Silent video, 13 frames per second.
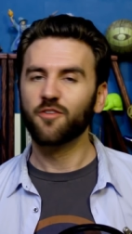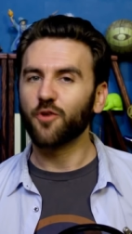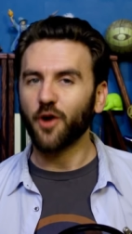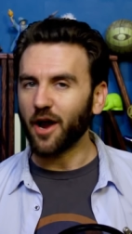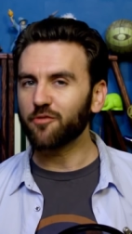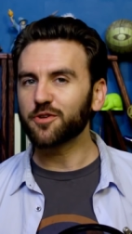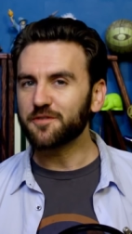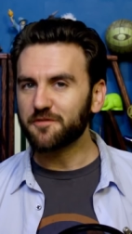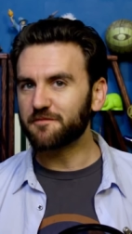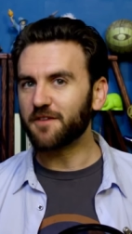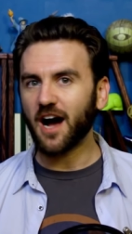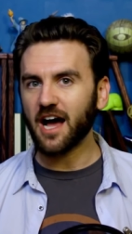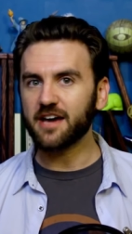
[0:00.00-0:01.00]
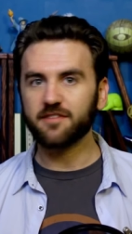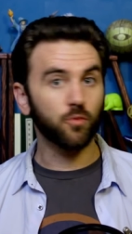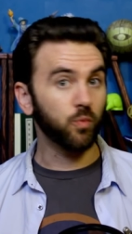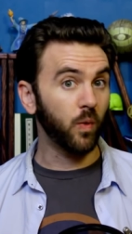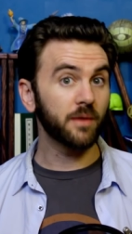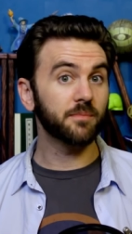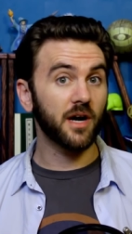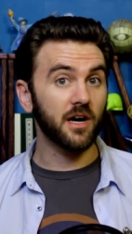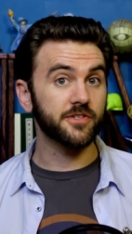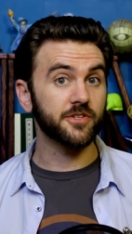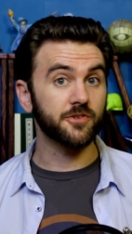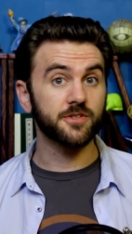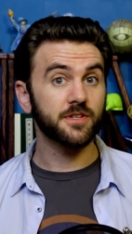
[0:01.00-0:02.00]
For every five
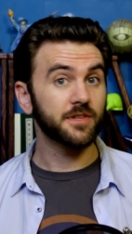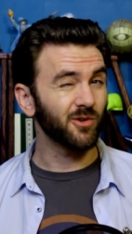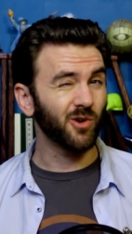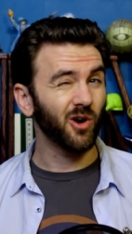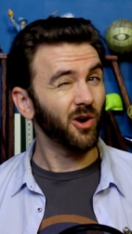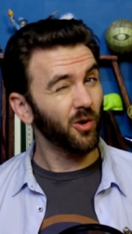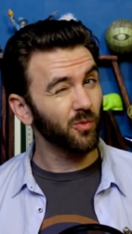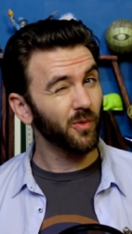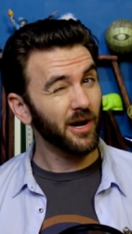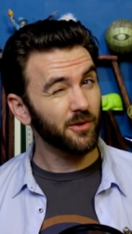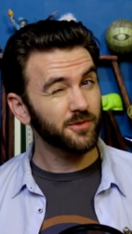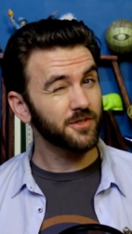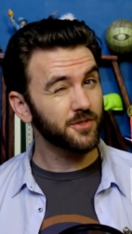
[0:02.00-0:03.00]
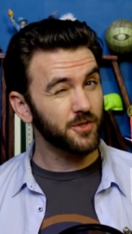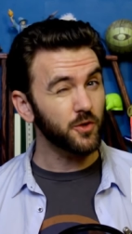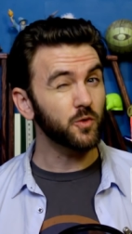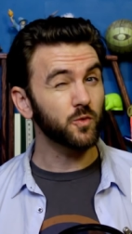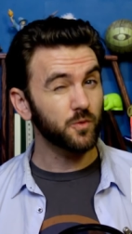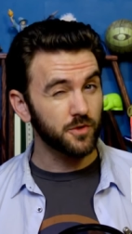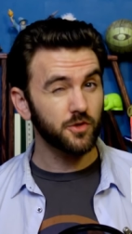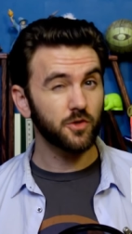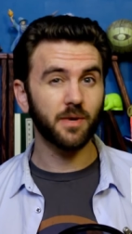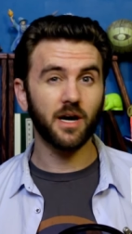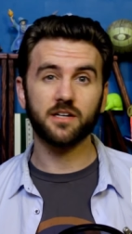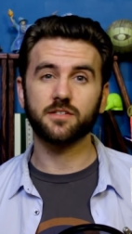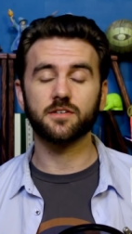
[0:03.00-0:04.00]
one-boxers, there are around two
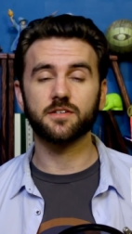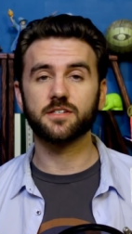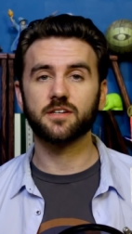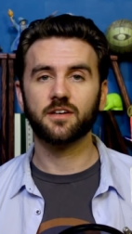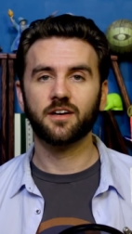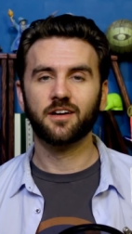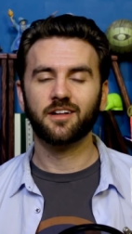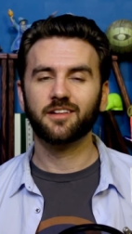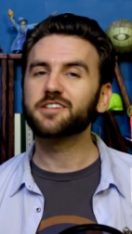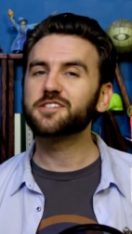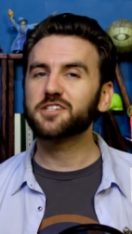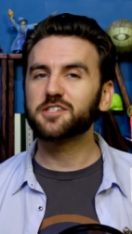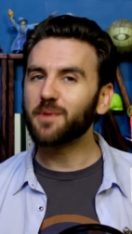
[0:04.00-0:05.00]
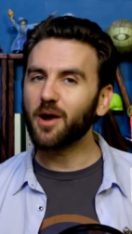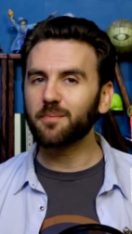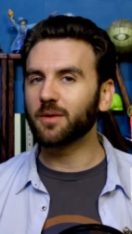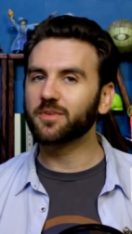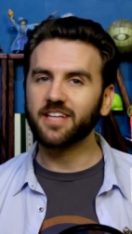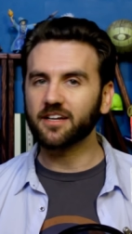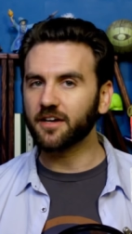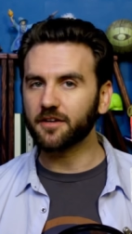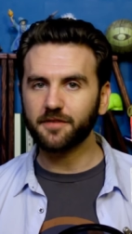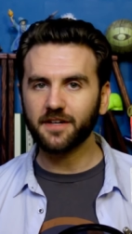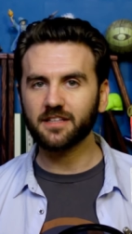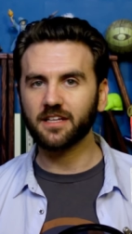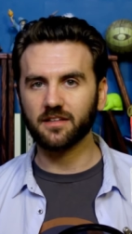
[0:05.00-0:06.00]
two-boxers. Let's experiment with that gut
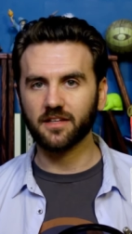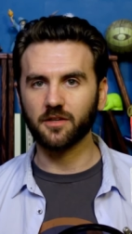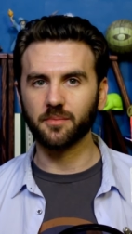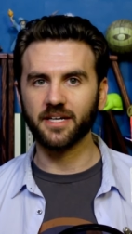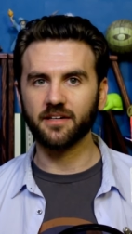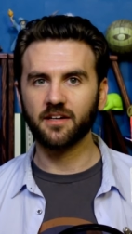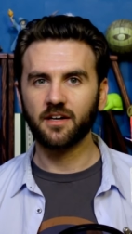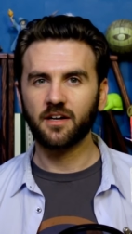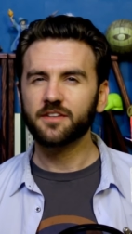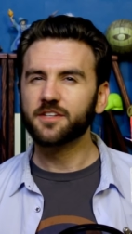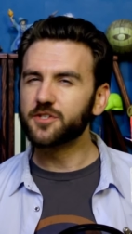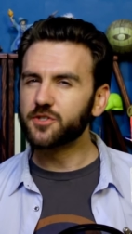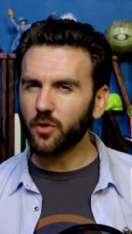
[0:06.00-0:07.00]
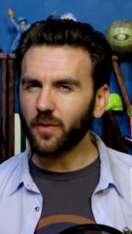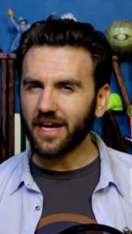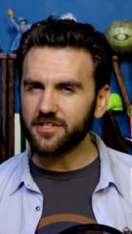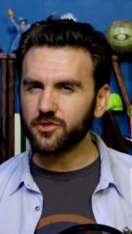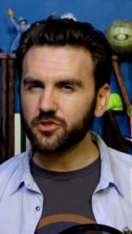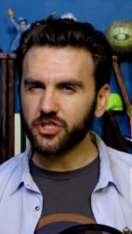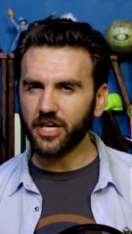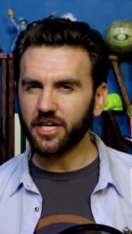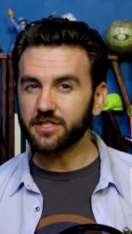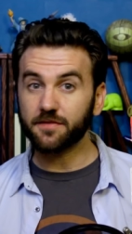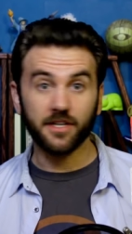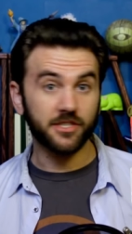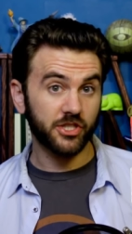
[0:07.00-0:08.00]
feeling a little bit. Does your answer
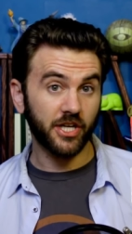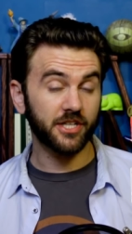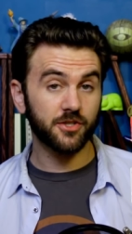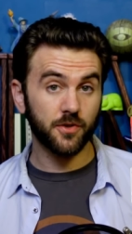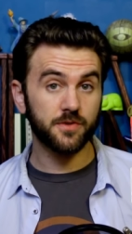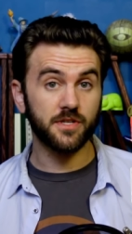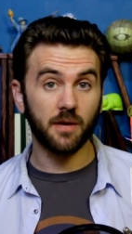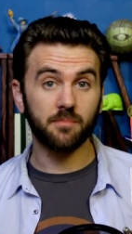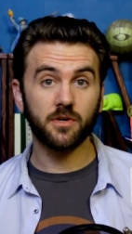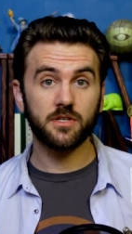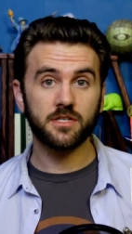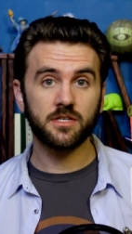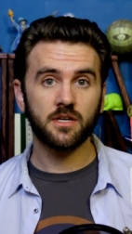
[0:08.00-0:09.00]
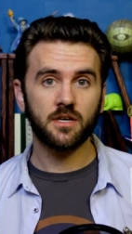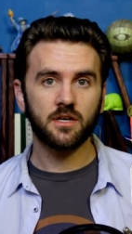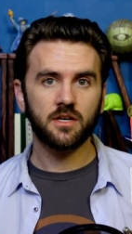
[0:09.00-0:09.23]
change if I change those numbers?